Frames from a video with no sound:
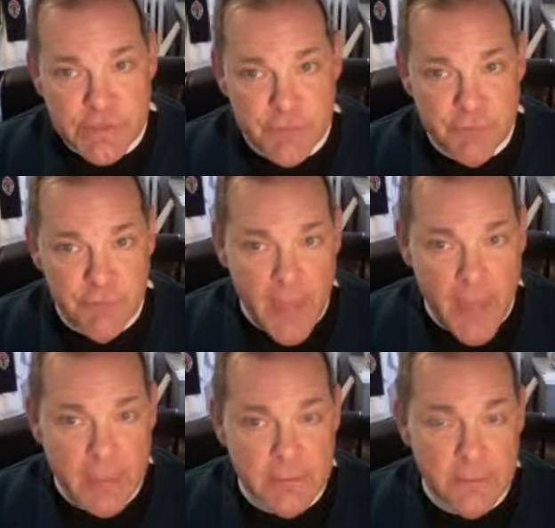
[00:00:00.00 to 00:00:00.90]
of
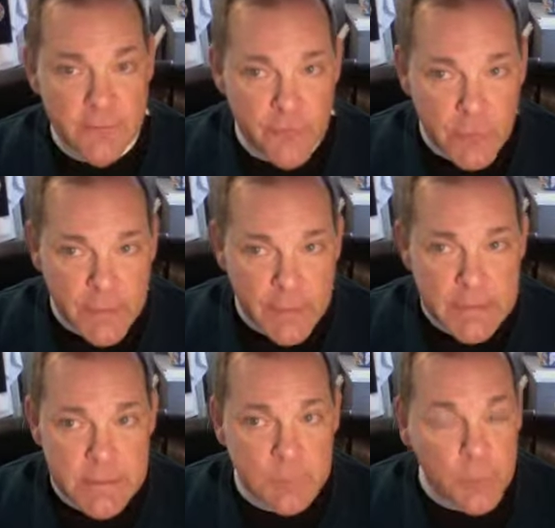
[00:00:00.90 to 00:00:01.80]
that in the
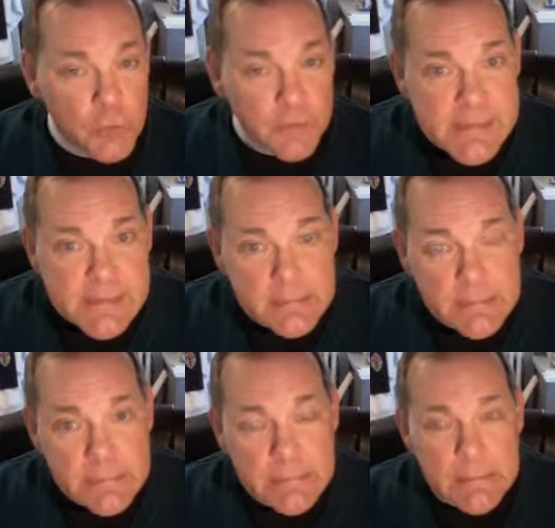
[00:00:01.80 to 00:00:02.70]
Vulgate, and more
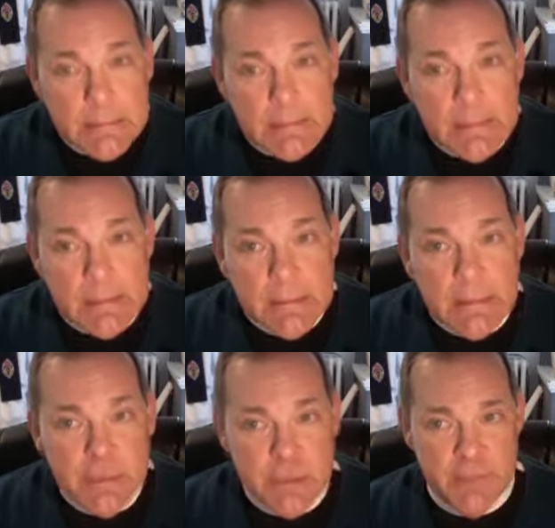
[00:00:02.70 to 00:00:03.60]
recently, the
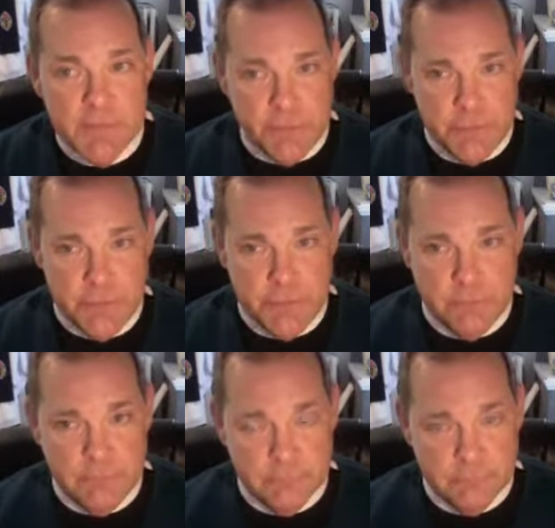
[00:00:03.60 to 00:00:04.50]
King James Version.
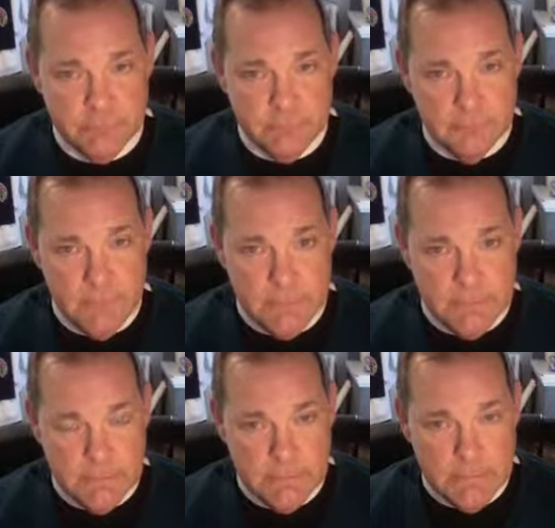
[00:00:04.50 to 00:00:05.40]

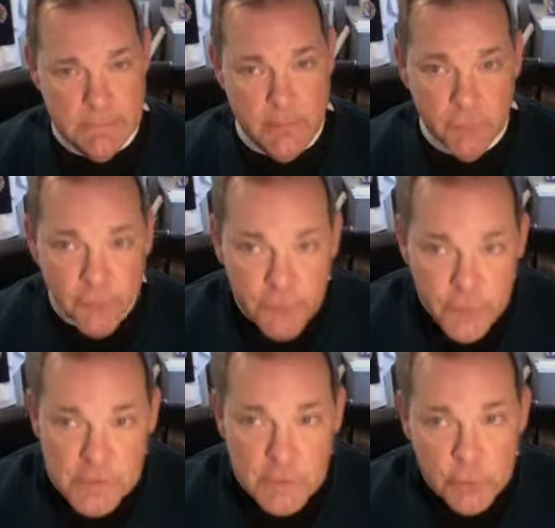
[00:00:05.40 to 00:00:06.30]
Now,
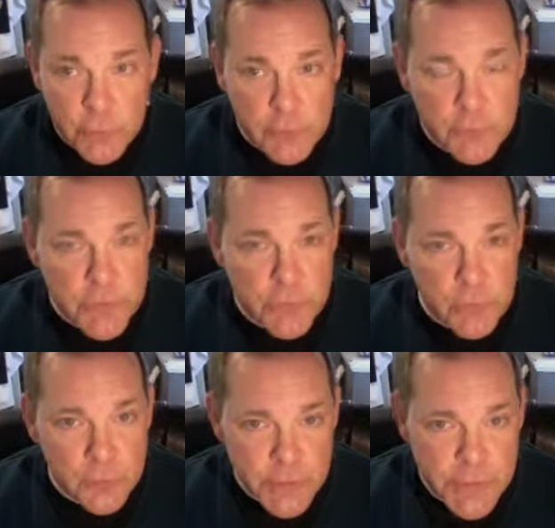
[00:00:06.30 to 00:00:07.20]
fierce loyalty
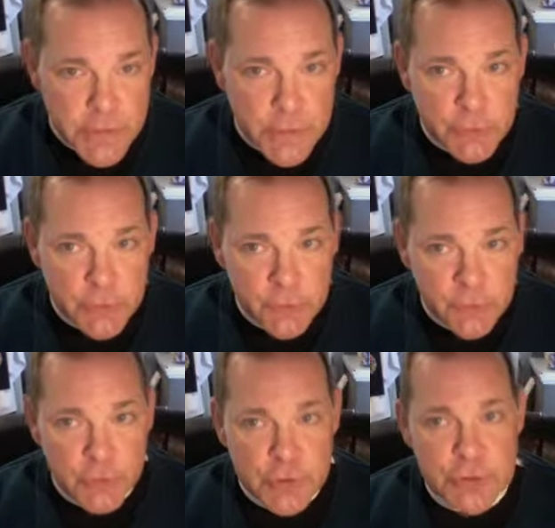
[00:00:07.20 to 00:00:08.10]
to a particular
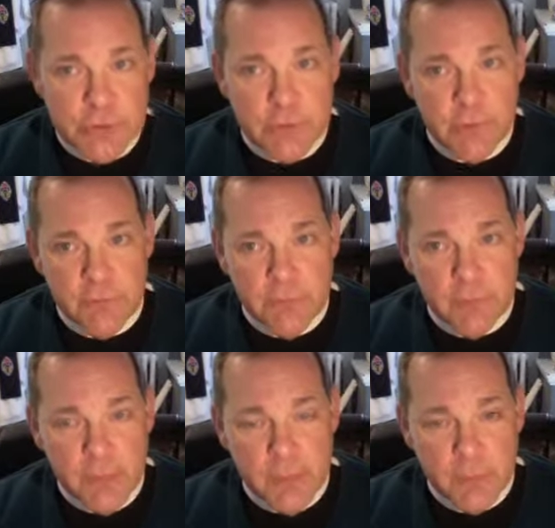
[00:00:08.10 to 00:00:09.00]
version of the
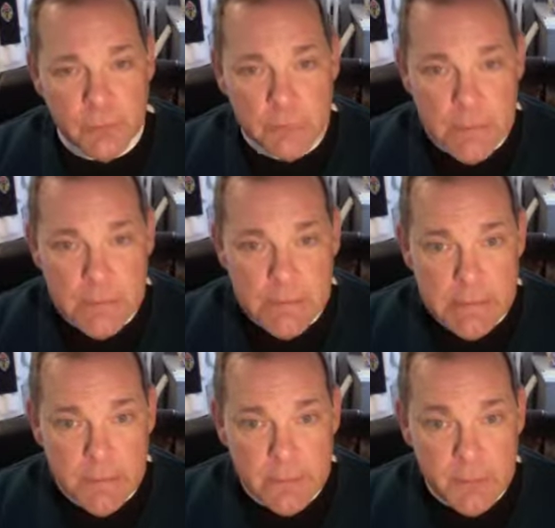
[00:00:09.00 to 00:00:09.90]
Bible
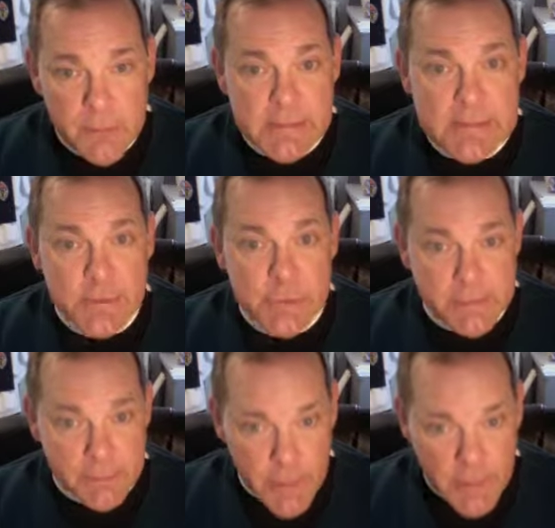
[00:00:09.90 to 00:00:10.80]
could be considered
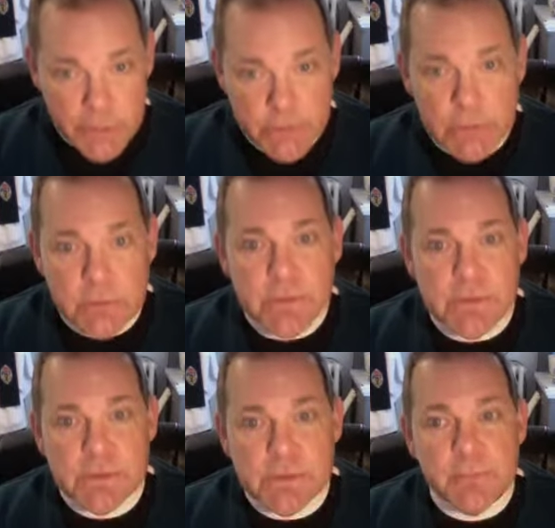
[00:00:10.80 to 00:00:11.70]
illogical
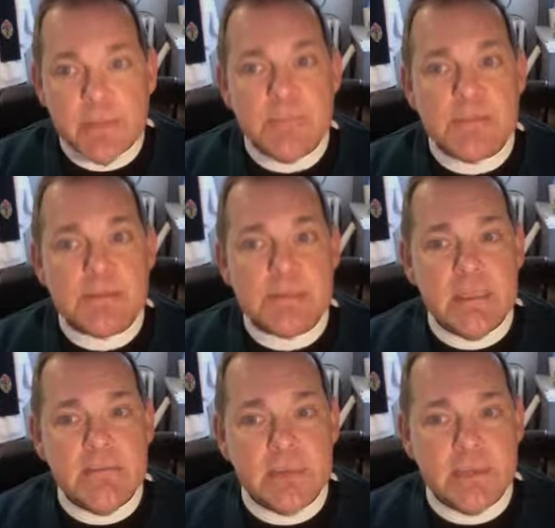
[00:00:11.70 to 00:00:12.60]
and sometimes is
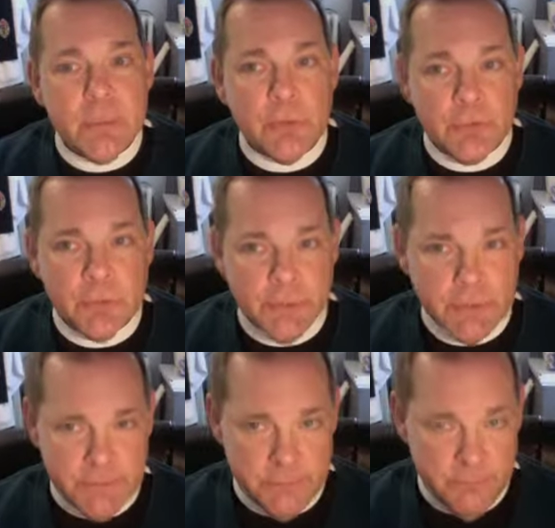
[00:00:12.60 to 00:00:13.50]
even
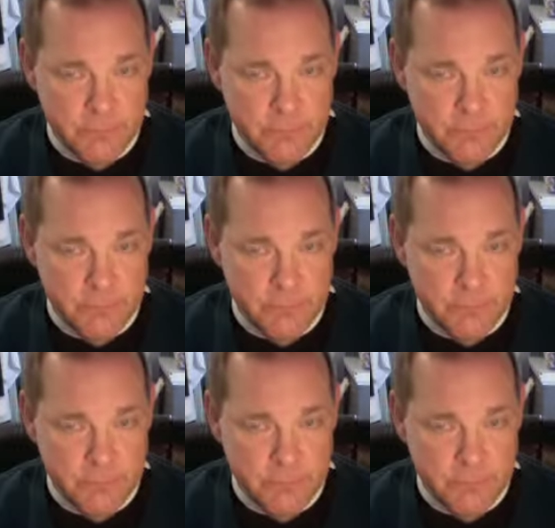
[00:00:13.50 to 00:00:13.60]
counterproductive.